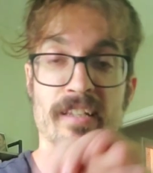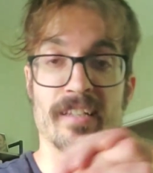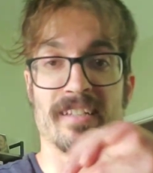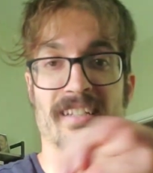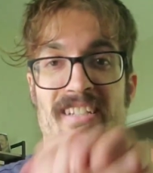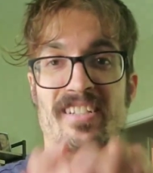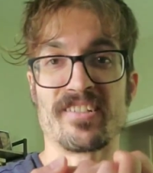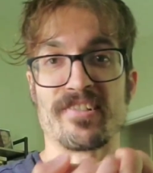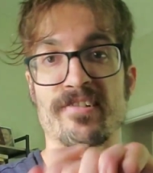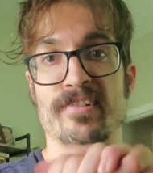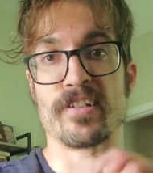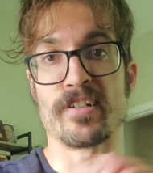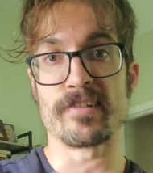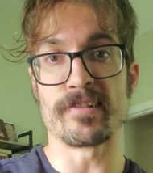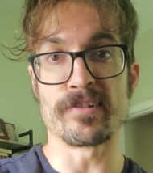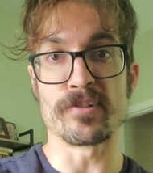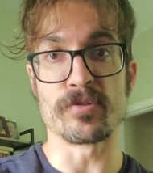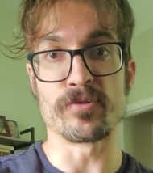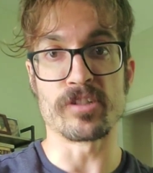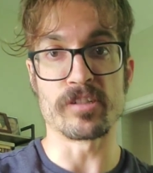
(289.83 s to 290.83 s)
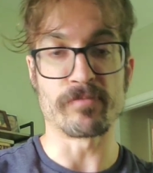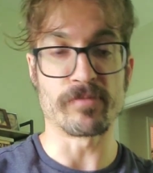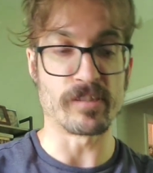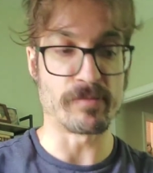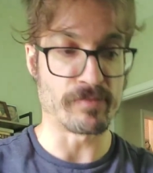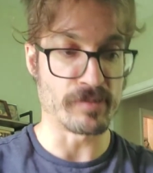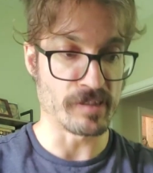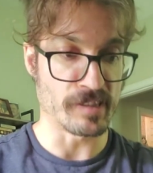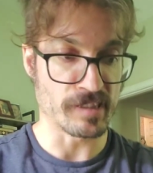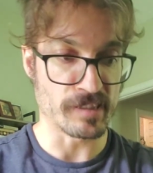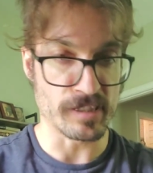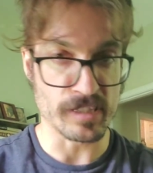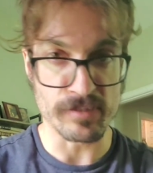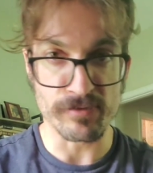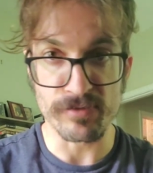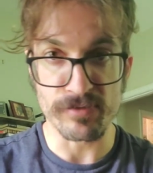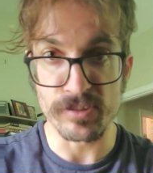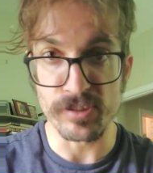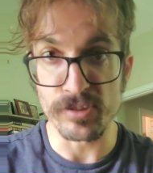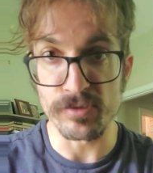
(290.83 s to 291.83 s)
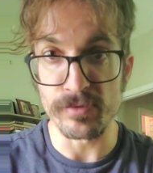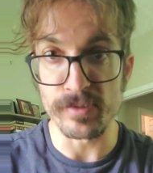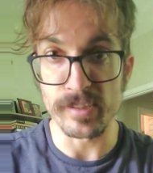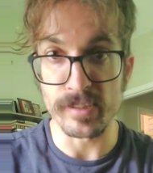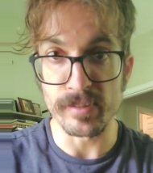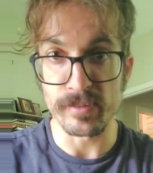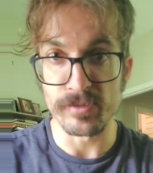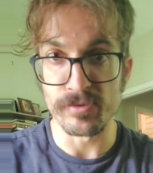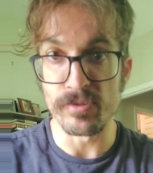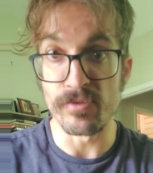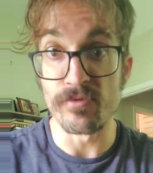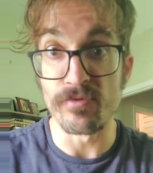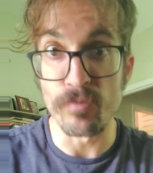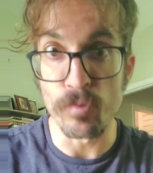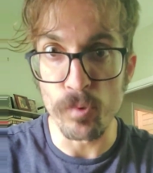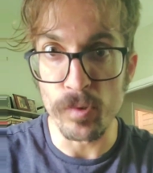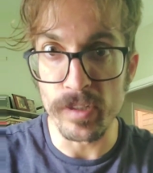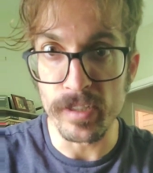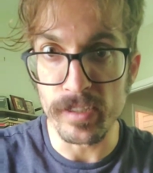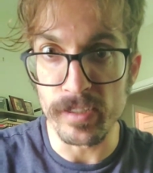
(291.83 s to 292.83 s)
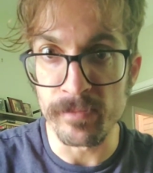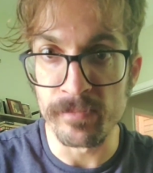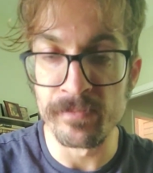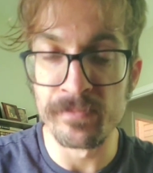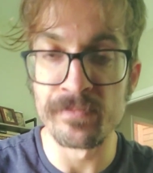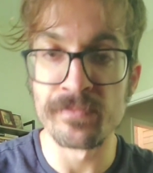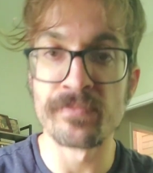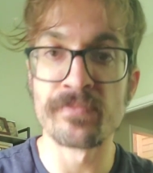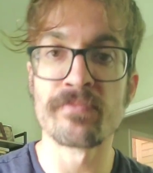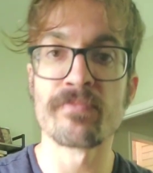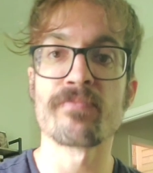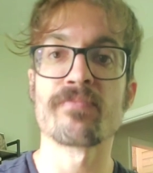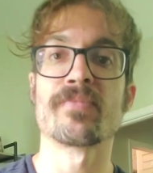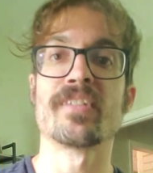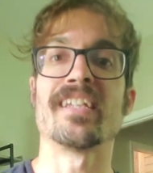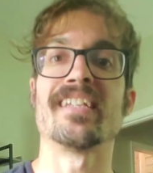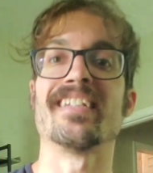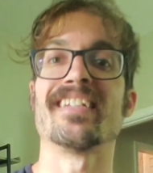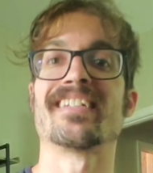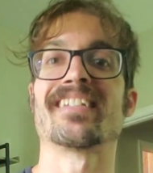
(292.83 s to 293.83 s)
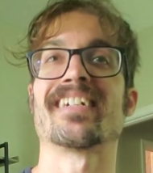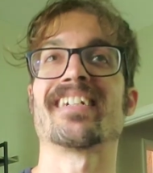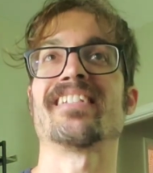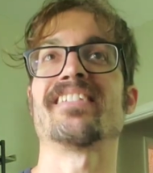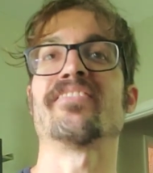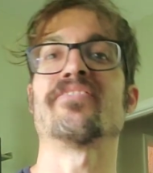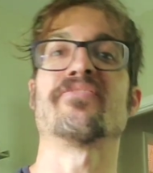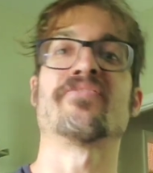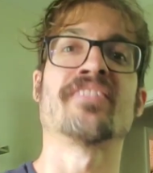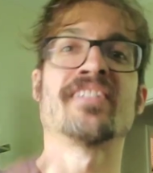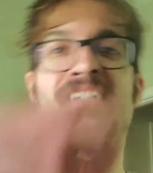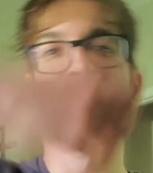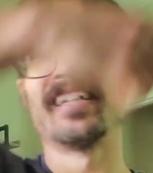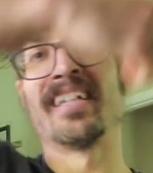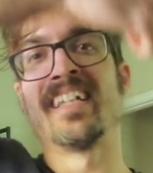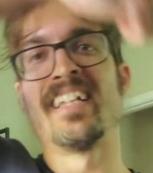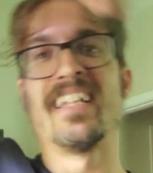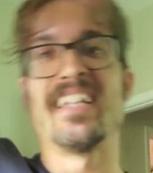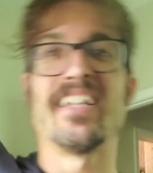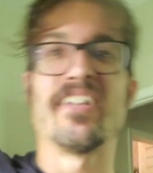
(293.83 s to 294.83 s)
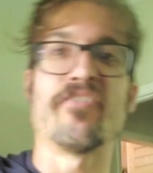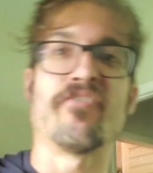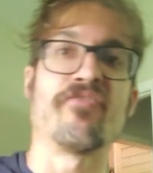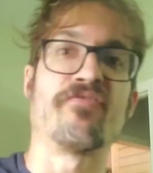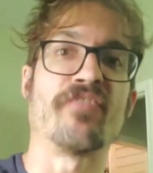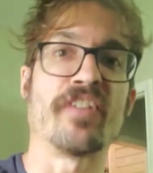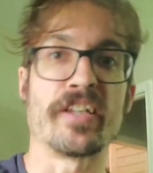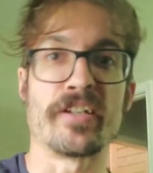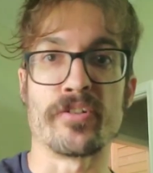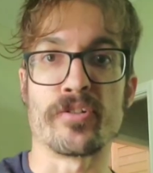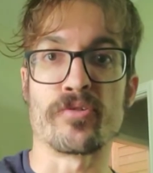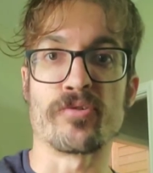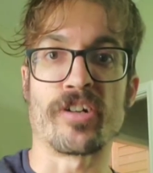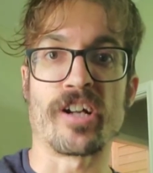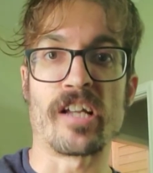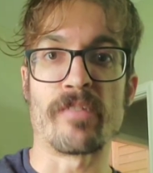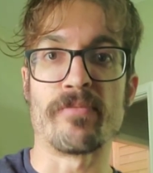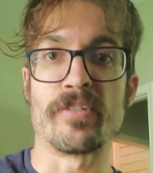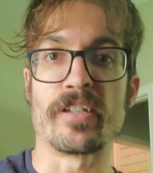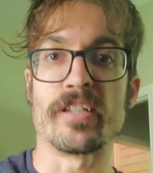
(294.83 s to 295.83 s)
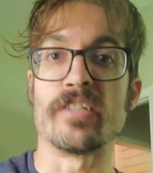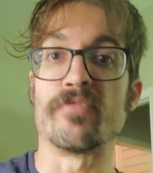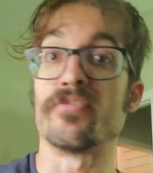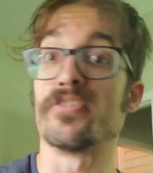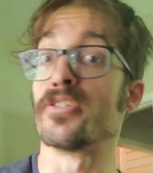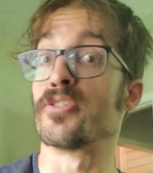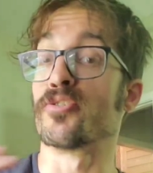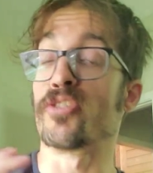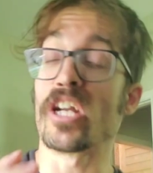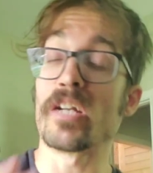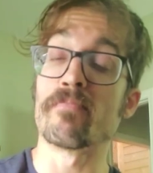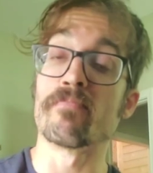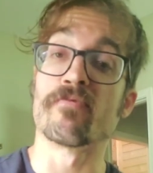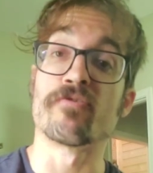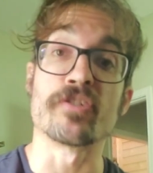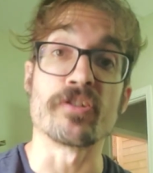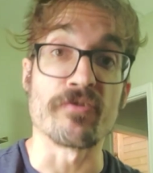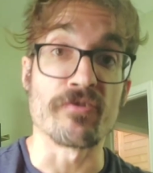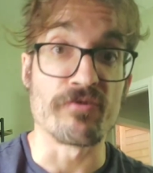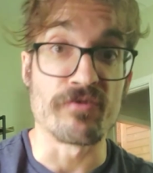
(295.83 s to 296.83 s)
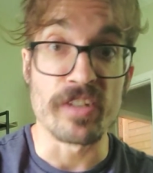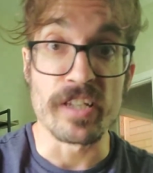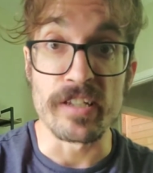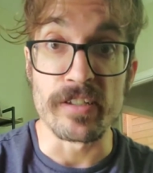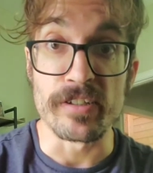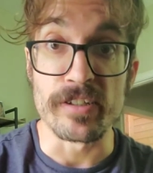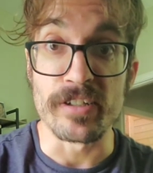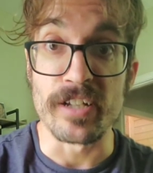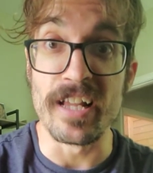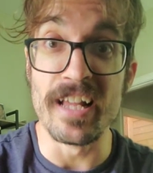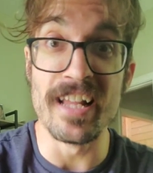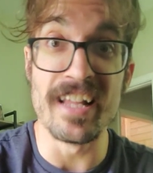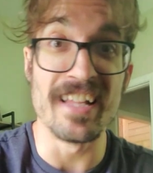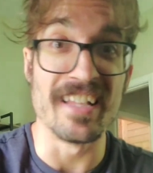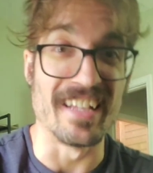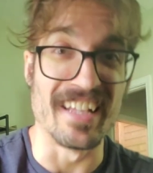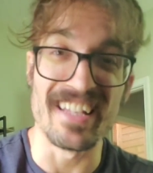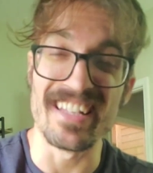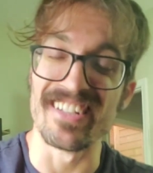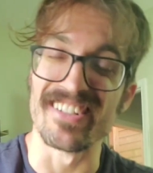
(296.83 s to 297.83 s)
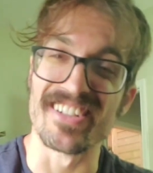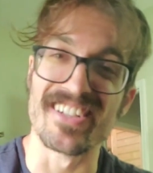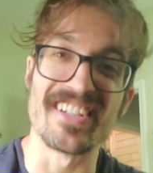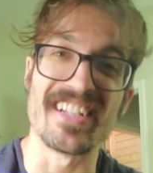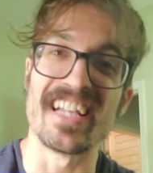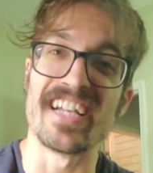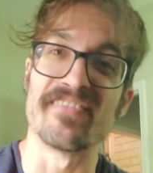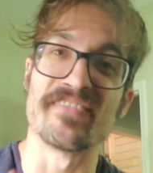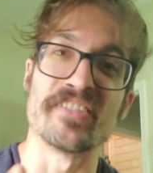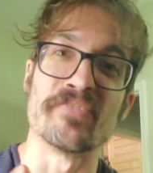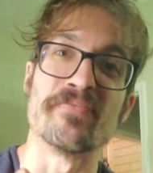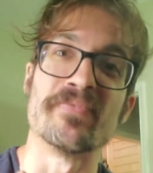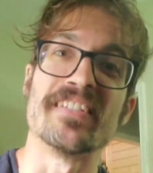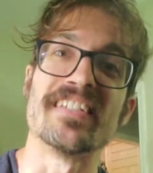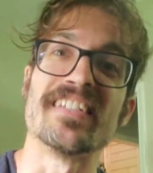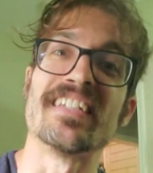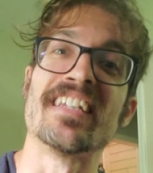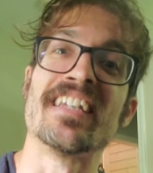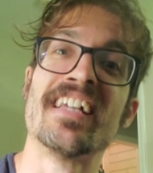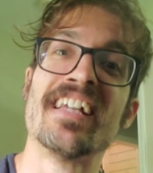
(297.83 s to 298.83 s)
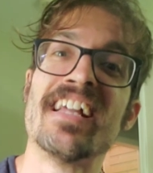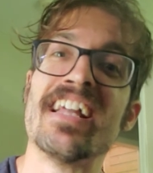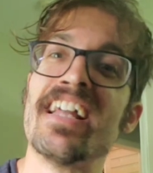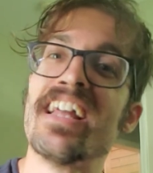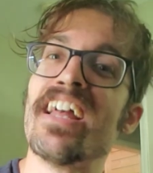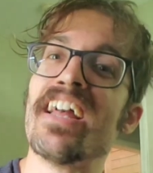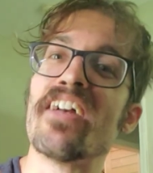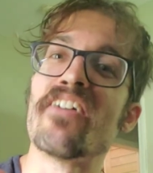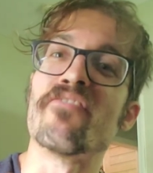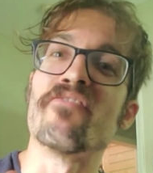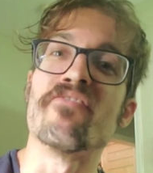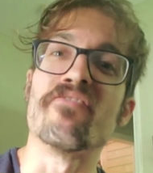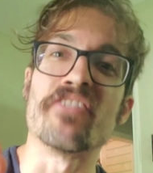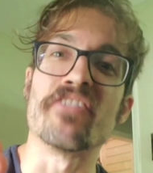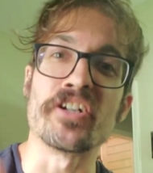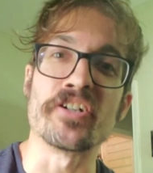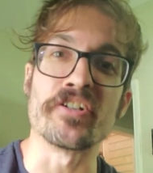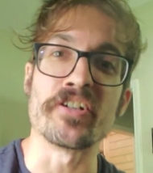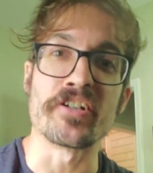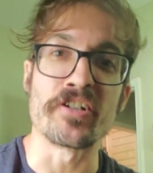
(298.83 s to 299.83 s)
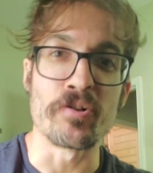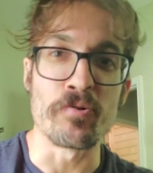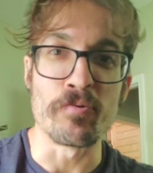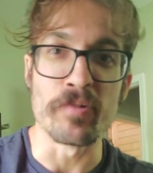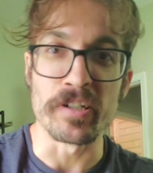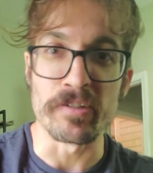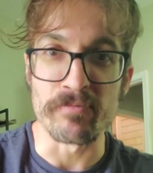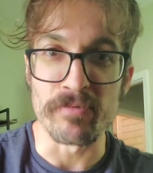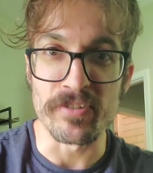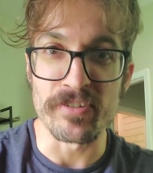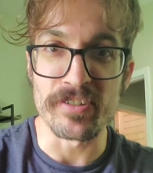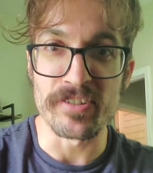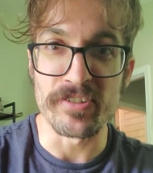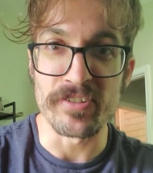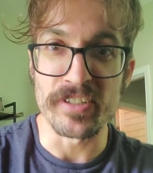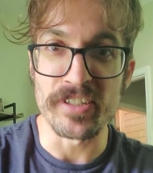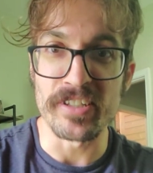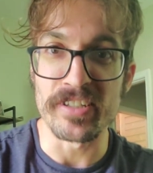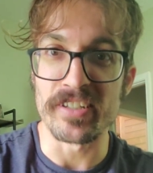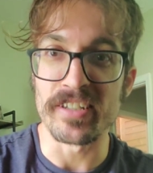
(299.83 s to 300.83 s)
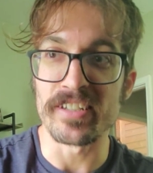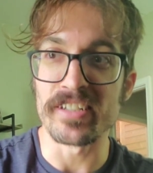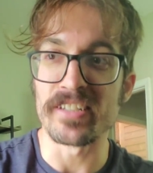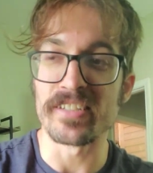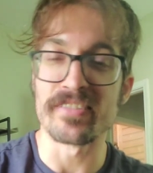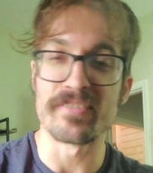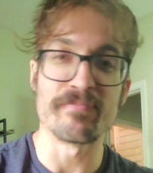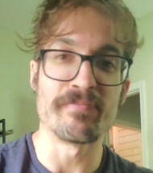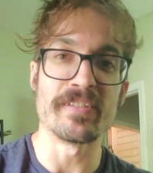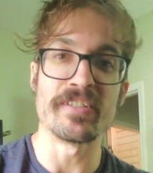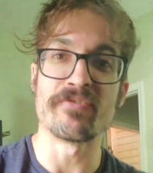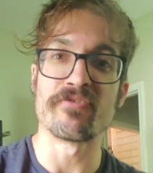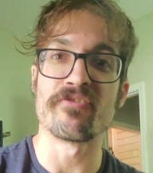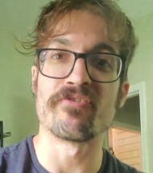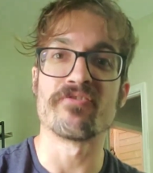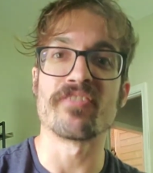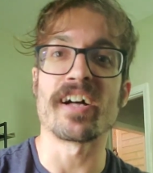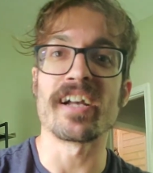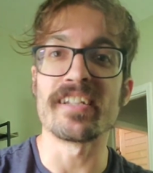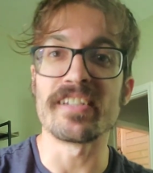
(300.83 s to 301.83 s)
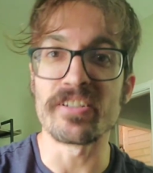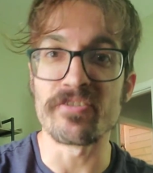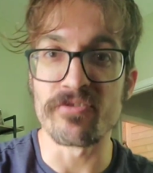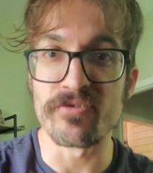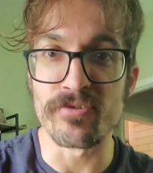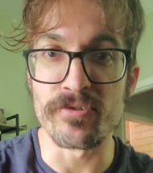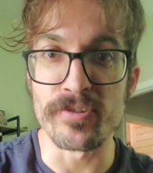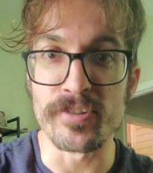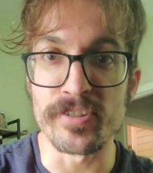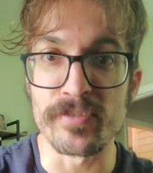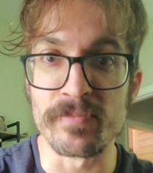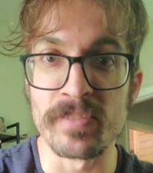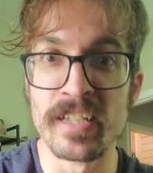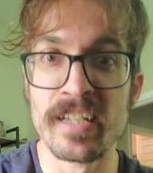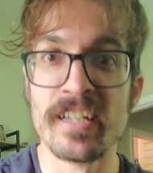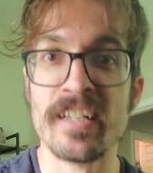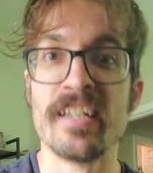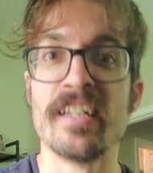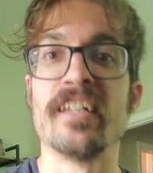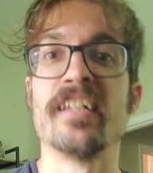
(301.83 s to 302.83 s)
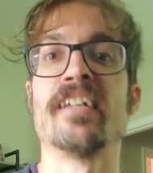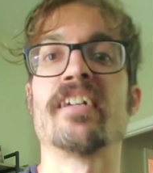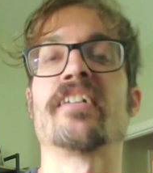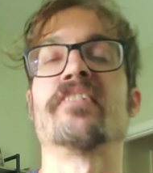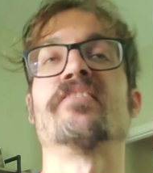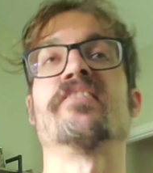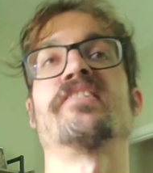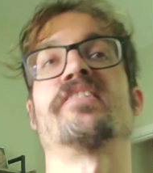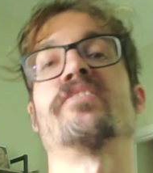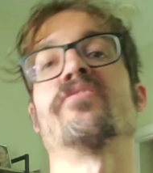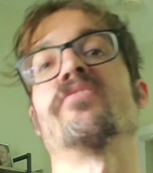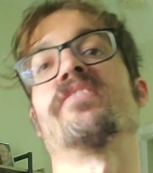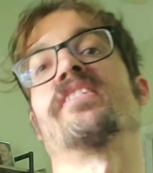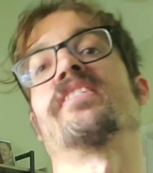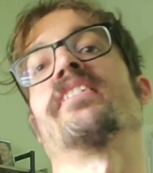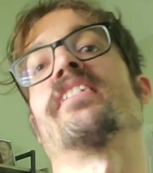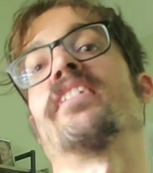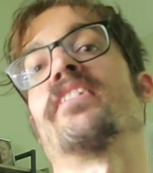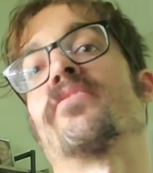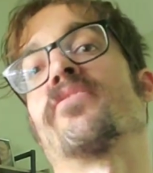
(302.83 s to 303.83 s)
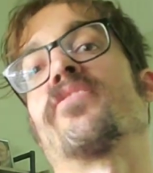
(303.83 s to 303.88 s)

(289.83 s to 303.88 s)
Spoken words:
Kind of change your grip up and stuff to avoid any kind of finger grabbing. And if you're grabbing for a finger, you're gonna have to be very quick with it, okay? You can't be fighting for it. Because as soon as the guy